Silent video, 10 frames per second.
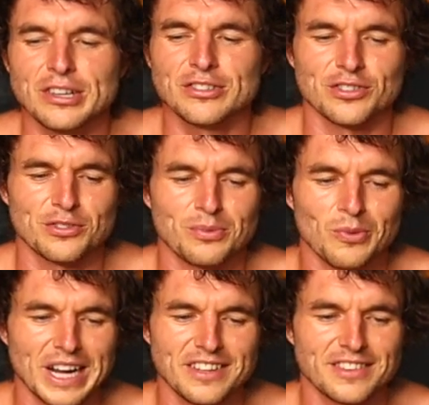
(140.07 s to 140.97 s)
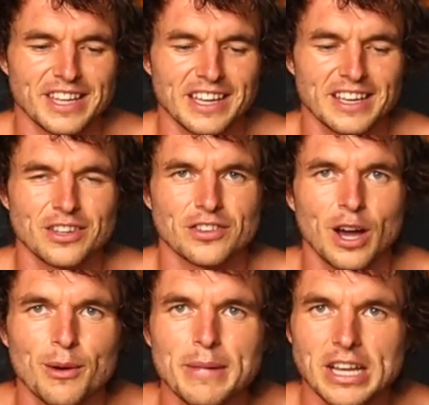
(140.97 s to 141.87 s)
just wasting your
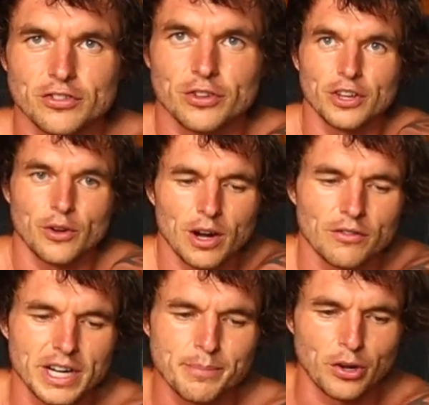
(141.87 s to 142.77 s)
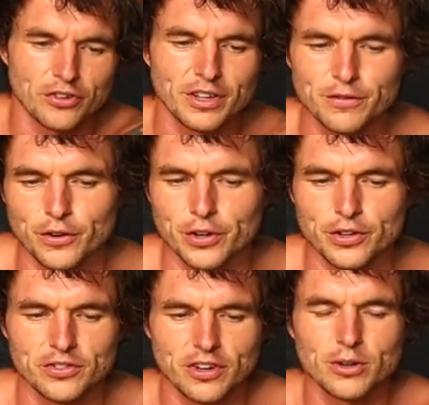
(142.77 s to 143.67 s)
time. And make sure that you are really pushing through
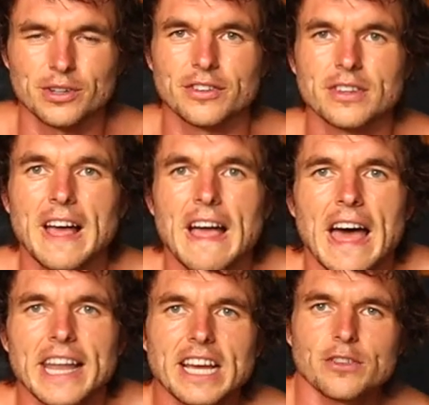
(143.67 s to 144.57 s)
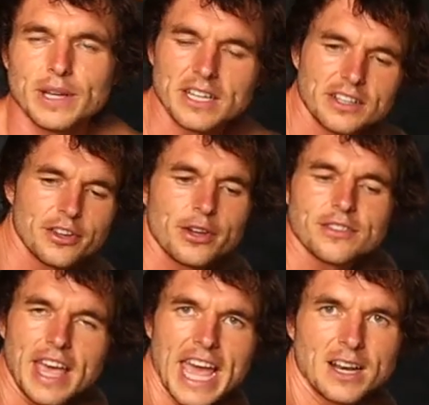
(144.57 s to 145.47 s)
your shoulders. And next we're gonna
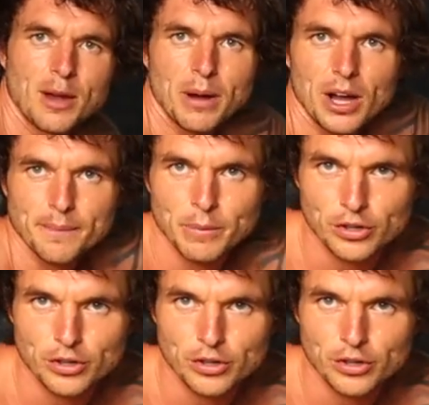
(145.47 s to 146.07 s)
do 10 pike